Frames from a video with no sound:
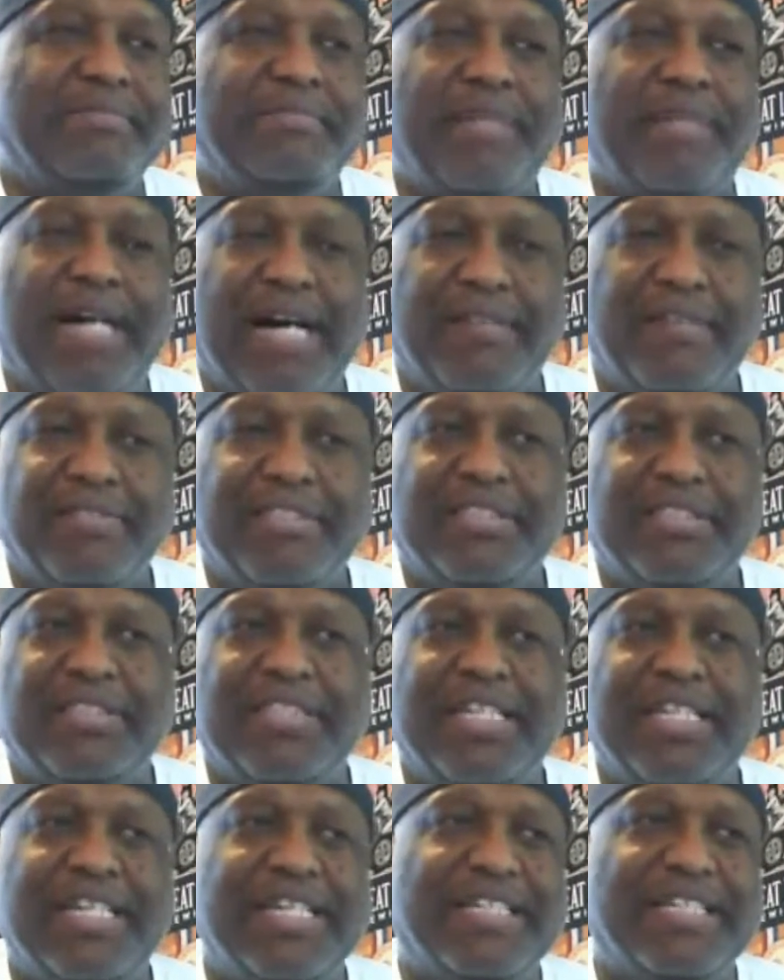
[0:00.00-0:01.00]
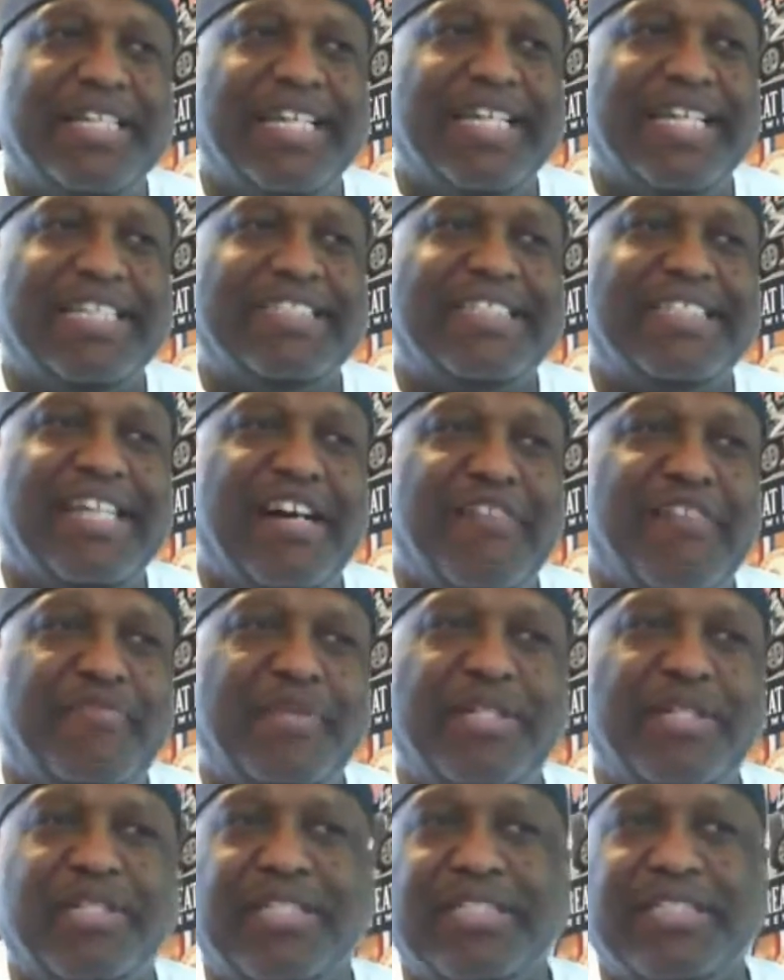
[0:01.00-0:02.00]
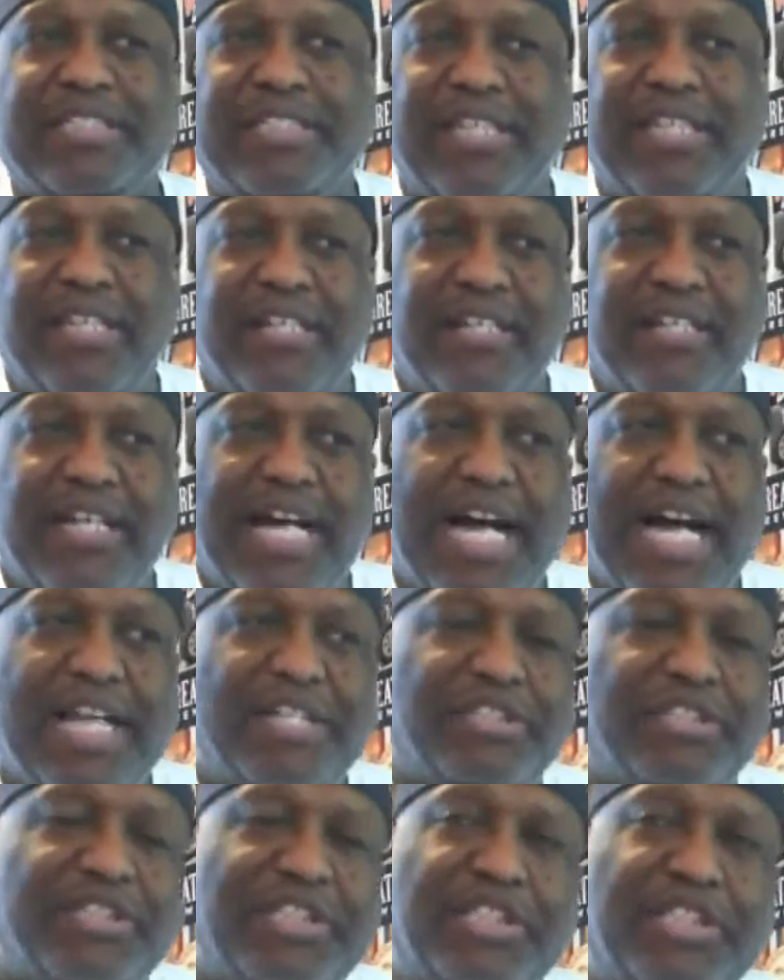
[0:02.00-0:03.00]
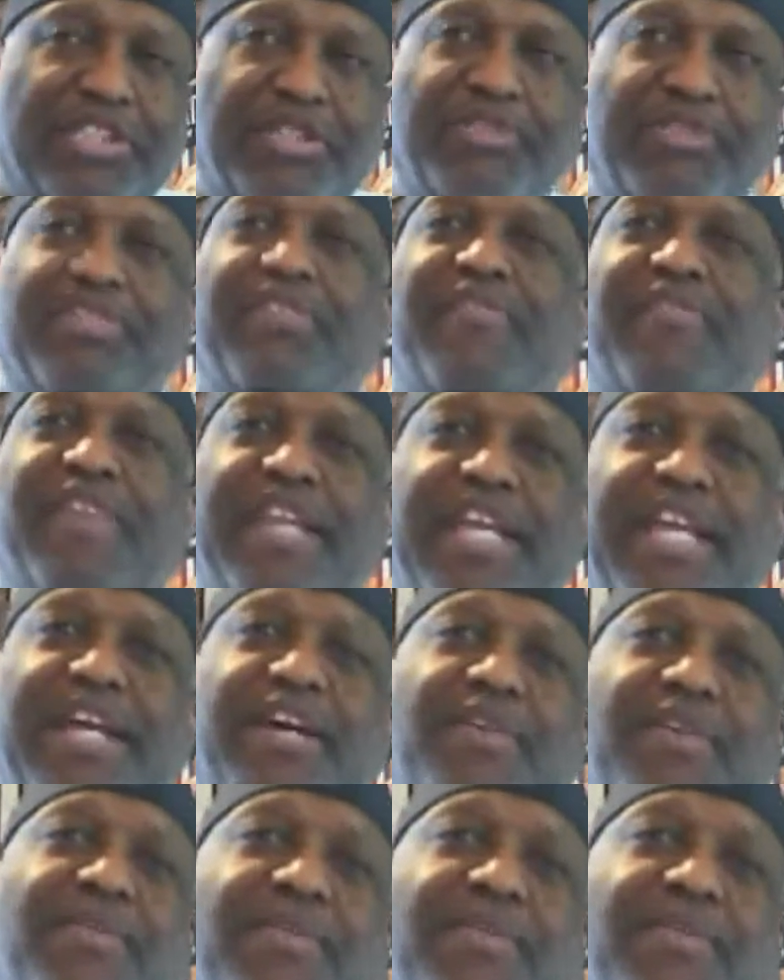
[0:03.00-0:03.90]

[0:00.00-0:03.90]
Obviously it gets tough because I usually shoot the video